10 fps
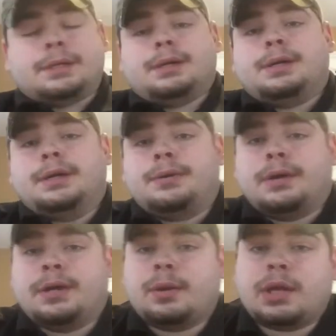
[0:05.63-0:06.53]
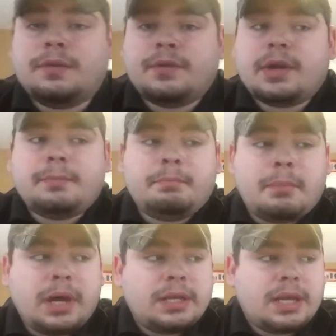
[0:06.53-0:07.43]
Oh, I keep forgetting?
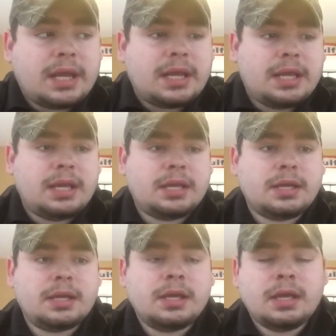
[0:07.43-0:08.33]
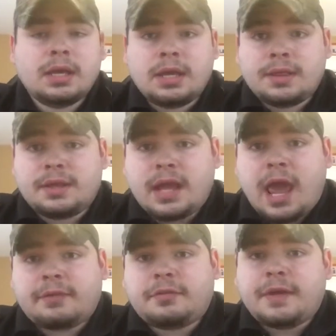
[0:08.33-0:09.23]
Monday, the
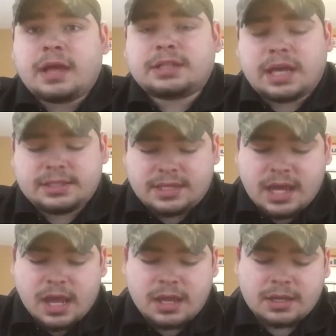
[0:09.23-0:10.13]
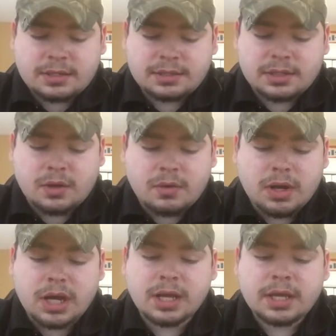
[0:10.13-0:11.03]
day after Valentine's Day. So,
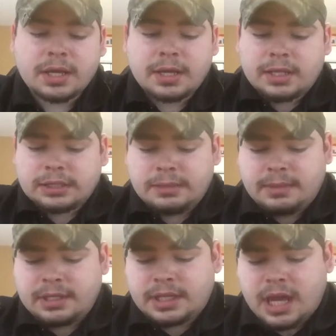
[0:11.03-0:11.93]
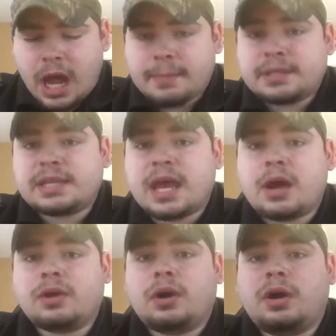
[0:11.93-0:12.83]
uh, leave me in the comments
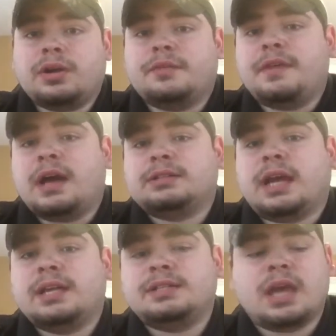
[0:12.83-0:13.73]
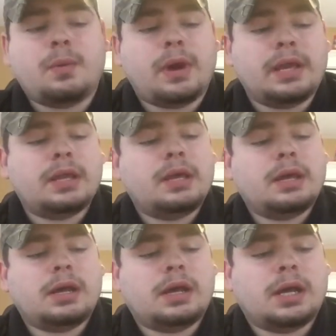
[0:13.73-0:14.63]
how all your Valentine's Day went.
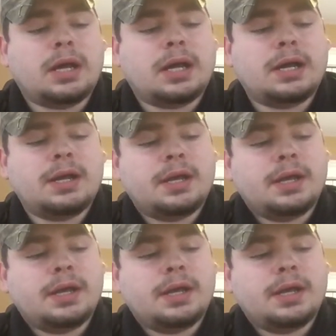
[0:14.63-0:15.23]
Uh,